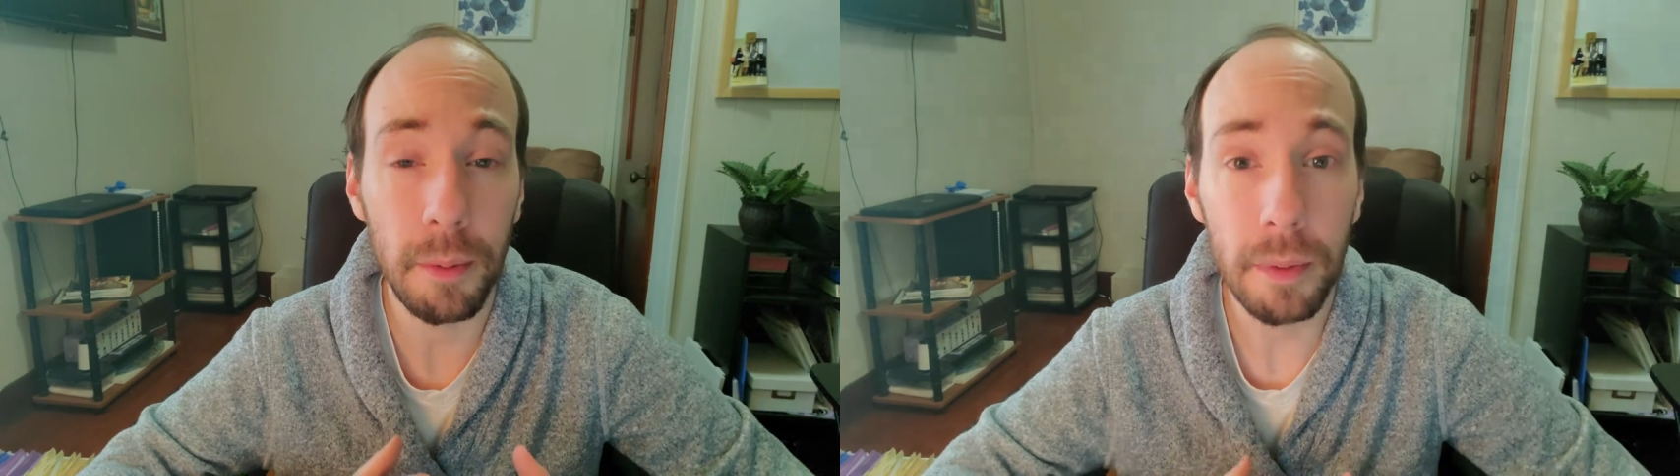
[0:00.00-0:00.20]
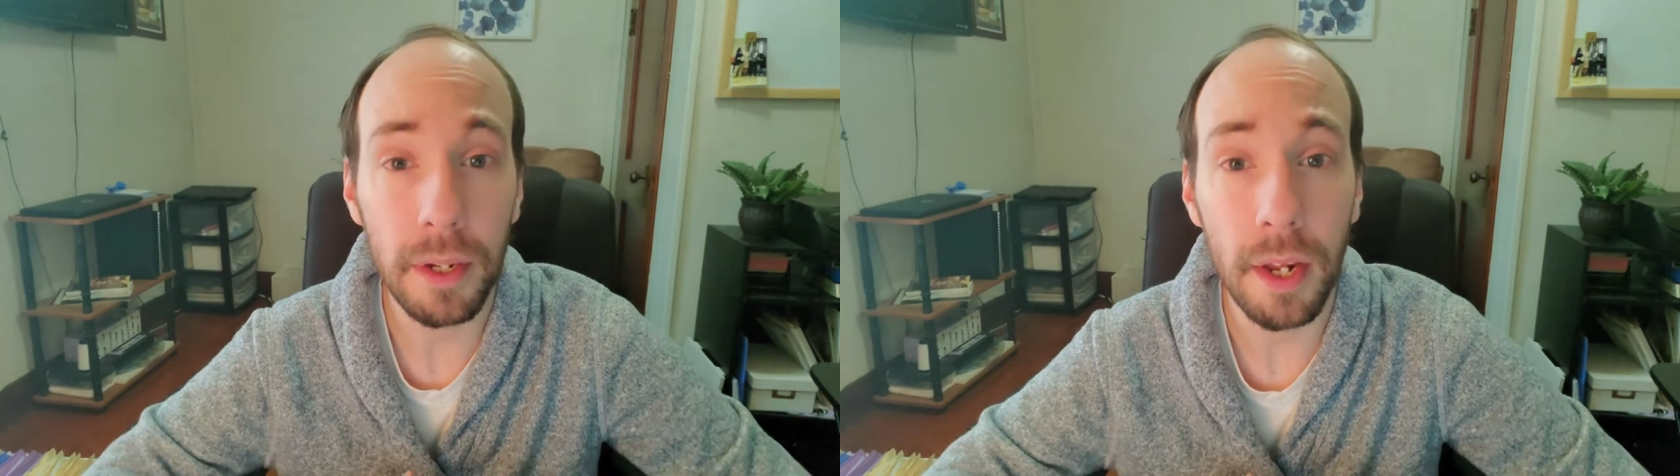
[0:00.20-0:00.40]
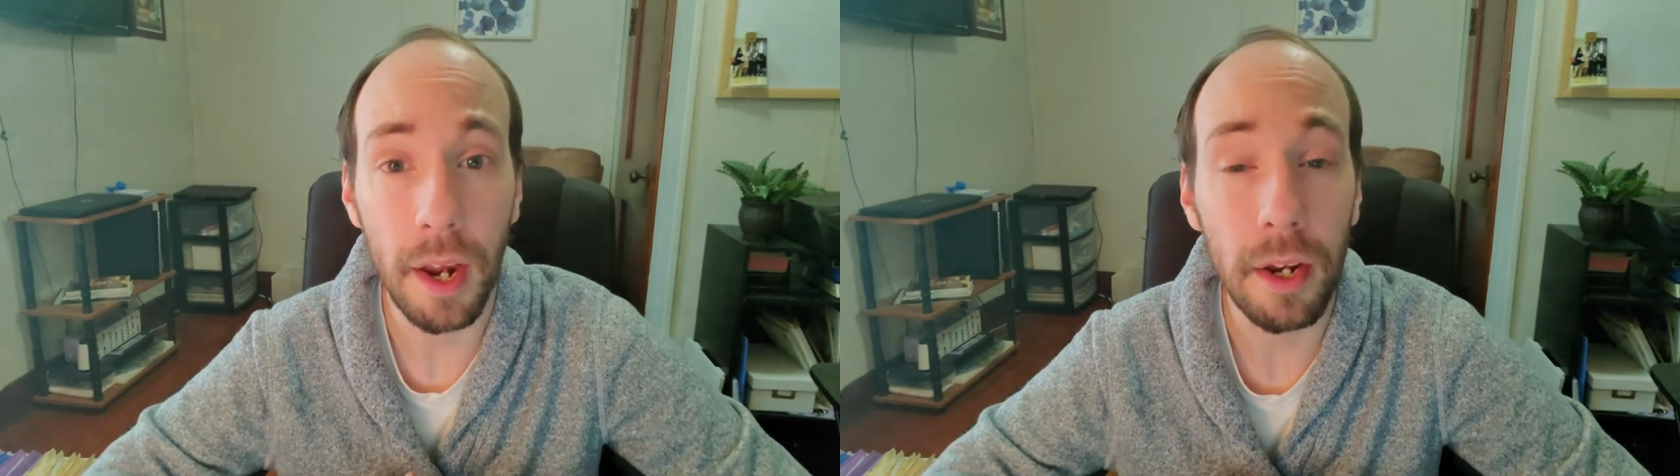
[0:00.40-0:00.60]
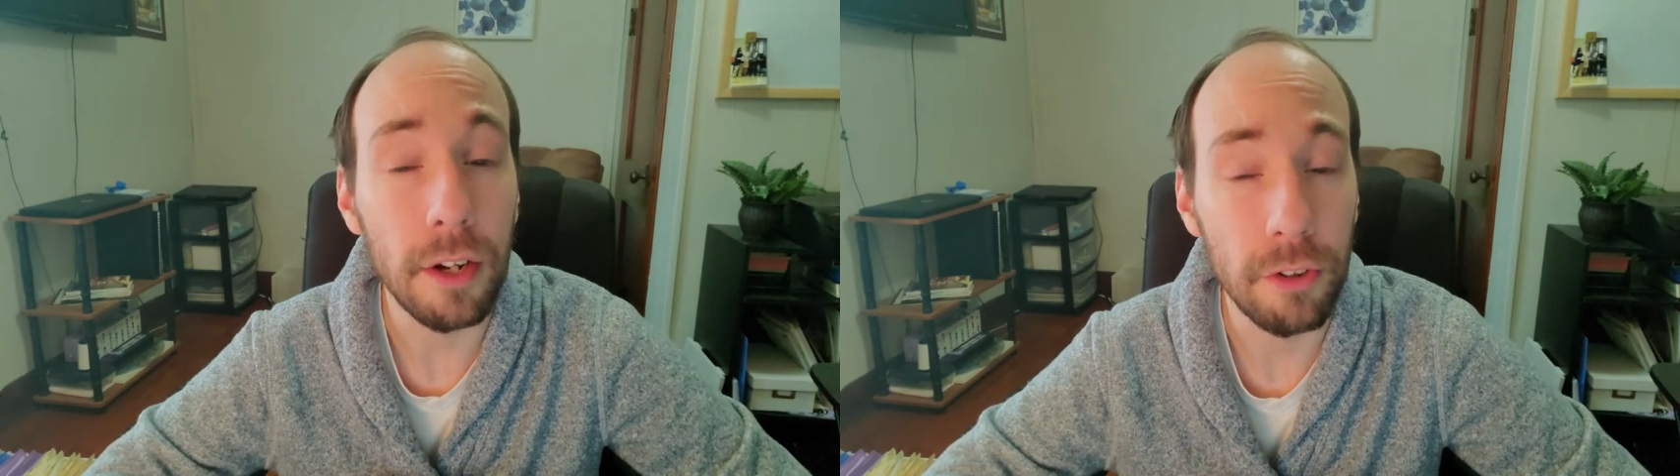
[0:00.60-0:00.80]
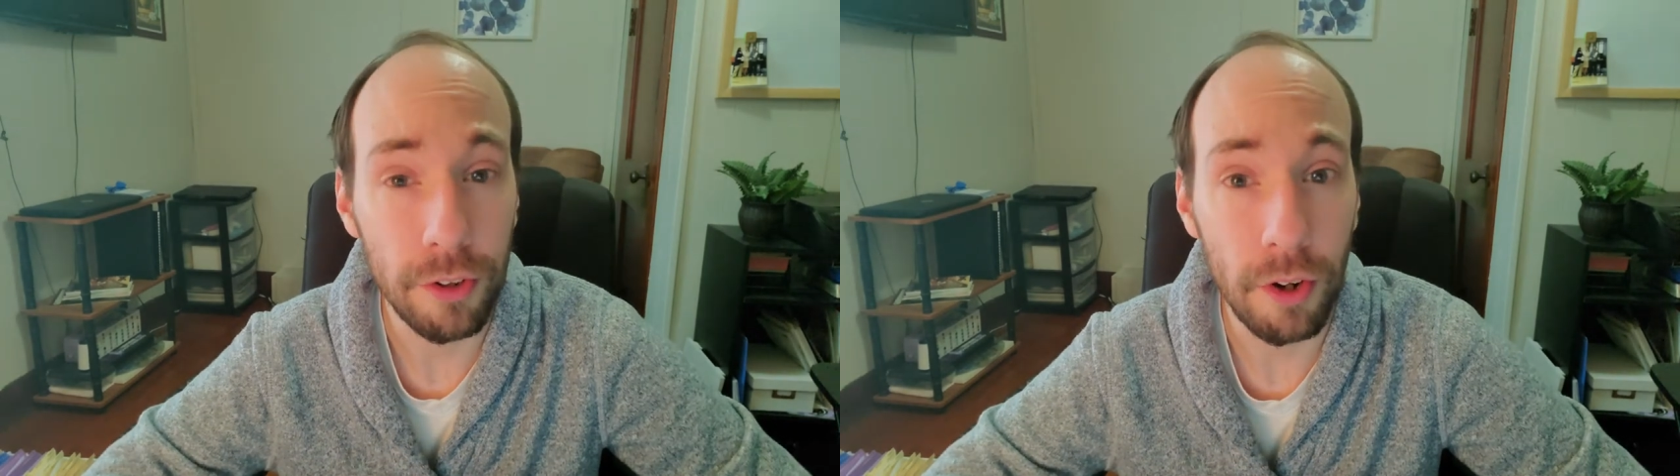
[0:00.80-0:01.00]

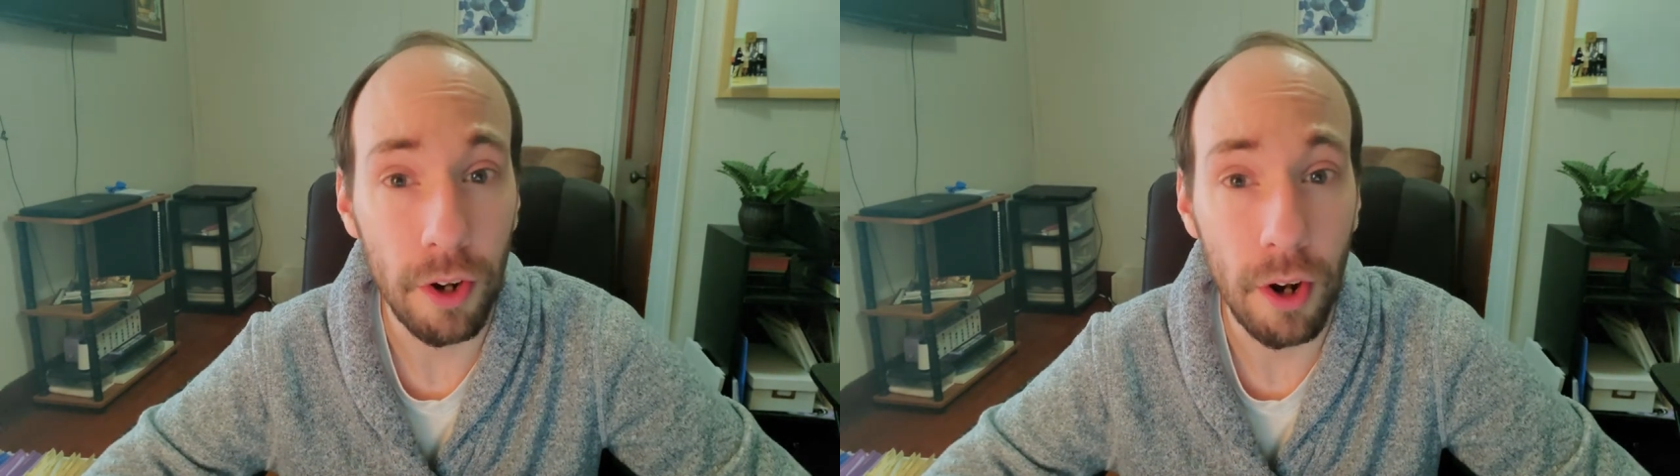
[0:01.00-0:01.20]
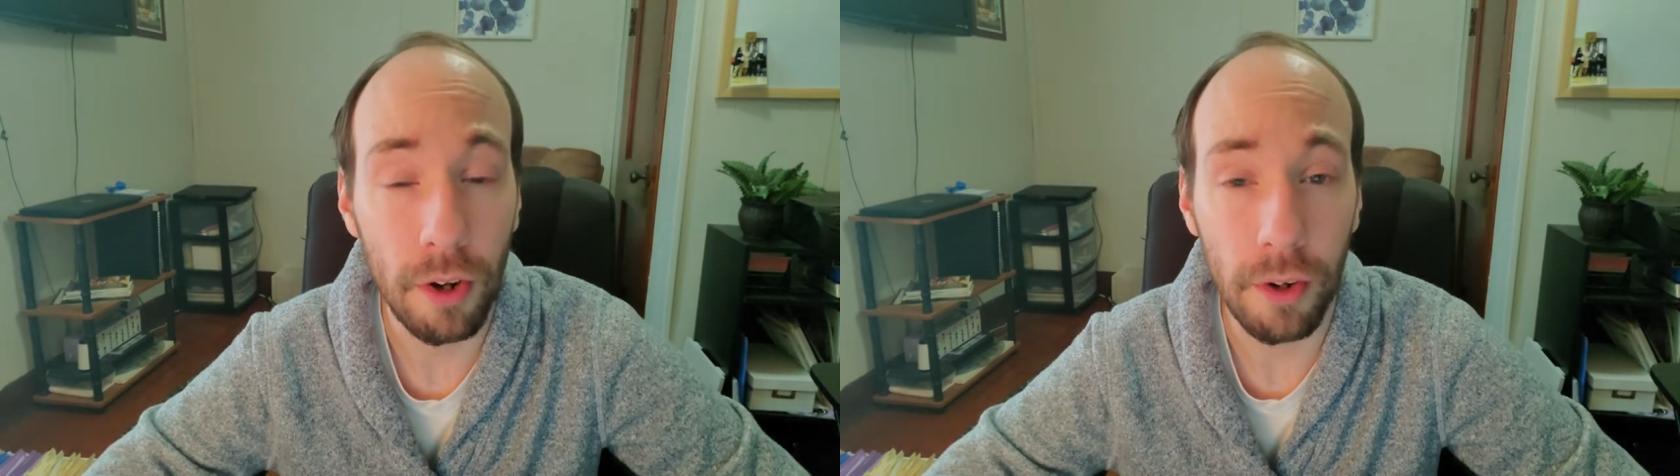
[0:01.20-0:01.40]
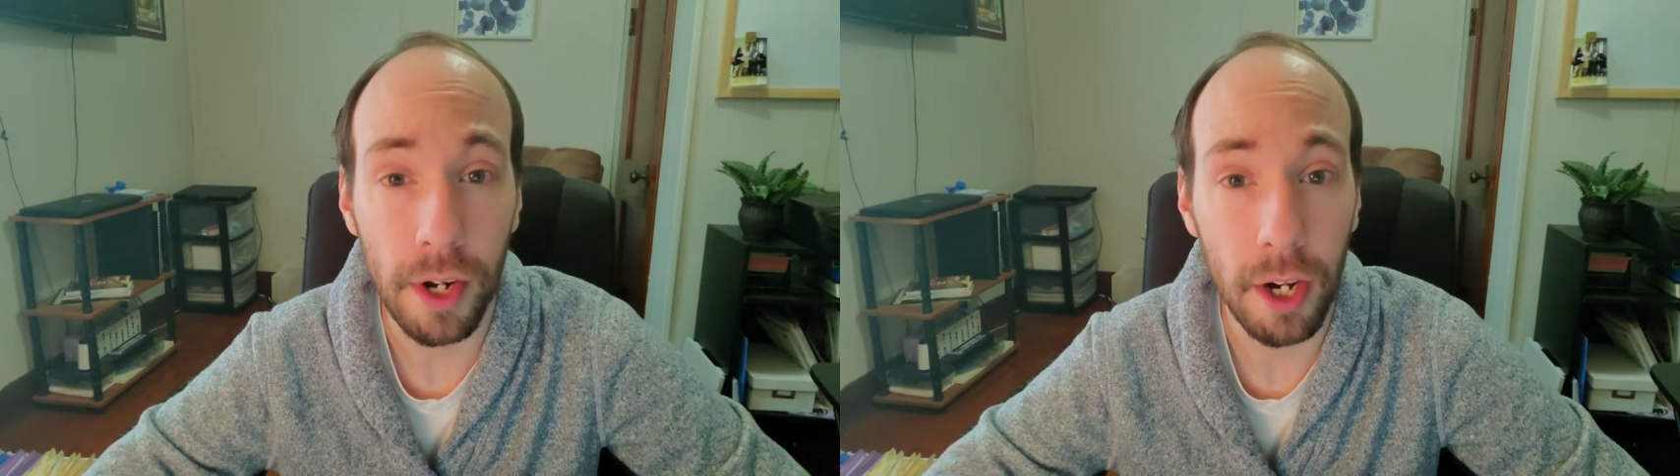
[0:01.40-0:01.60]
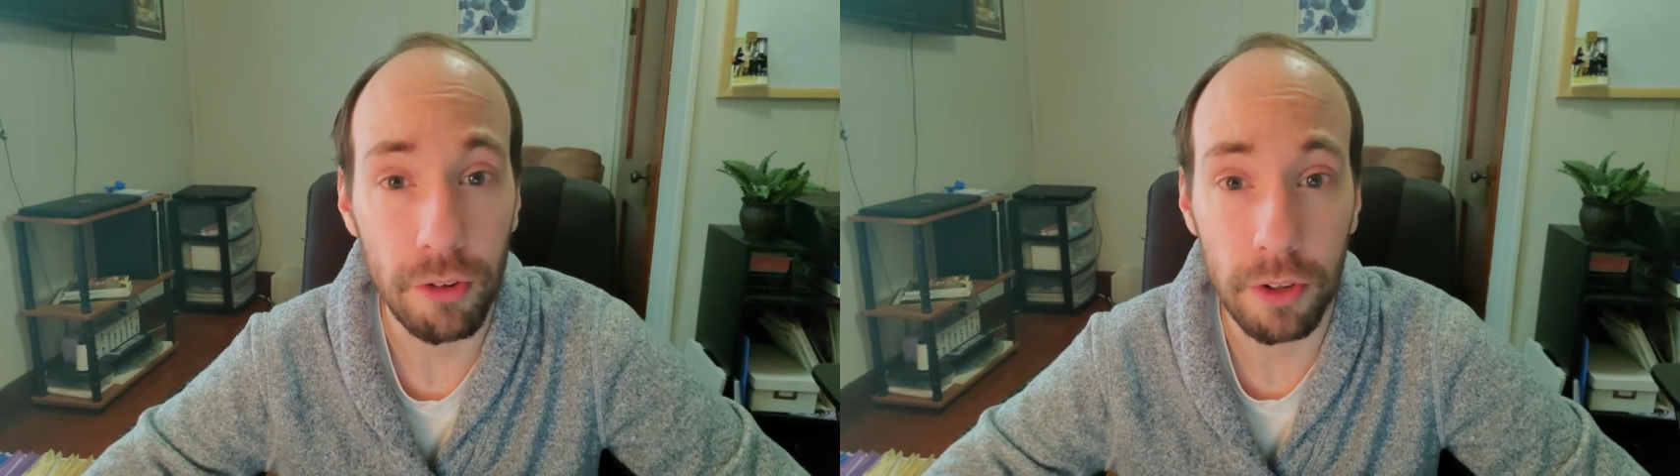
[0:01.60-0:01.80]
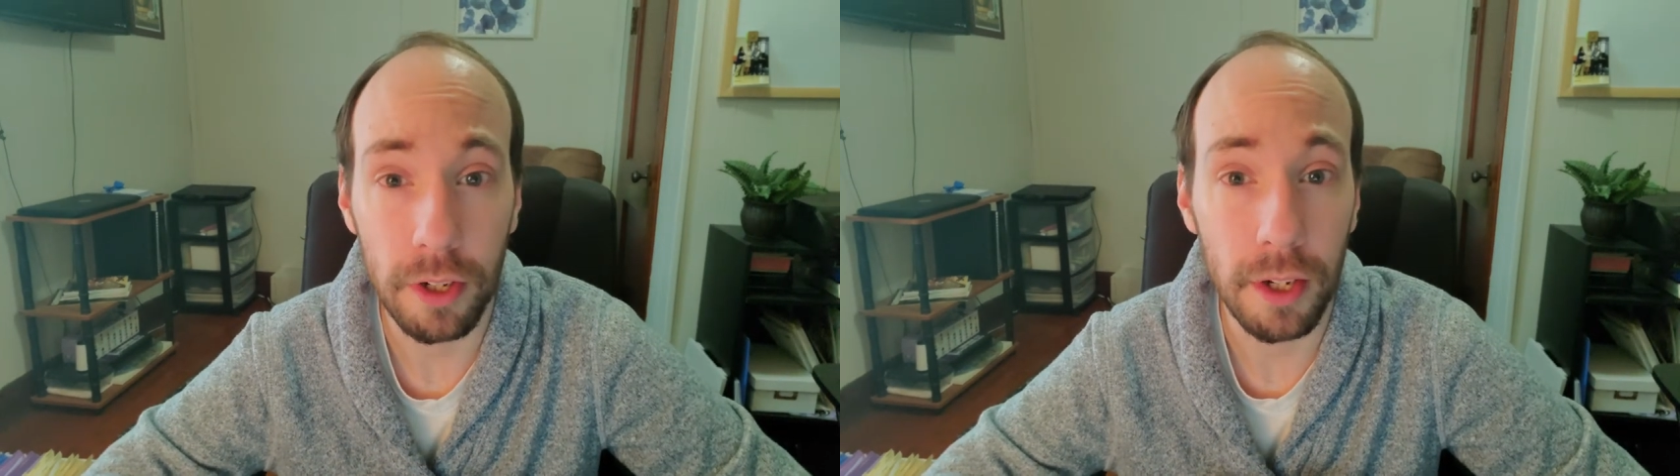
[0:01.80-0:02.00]
engaged in our congregation.